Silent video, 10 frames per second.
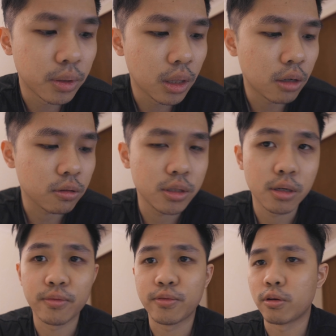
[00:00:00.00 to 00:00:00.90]
been locked
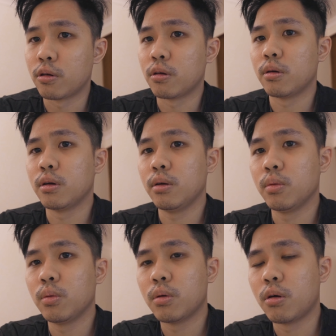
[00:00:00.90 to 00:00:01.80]
down for
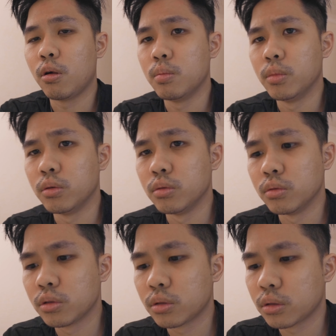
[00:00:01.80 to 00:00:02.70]

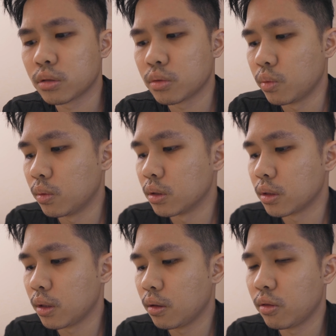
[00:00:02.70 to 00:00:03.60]
almost, what,
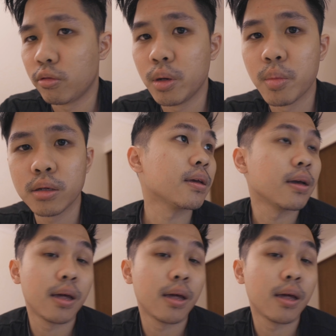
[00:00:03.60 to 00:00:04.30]
3 months?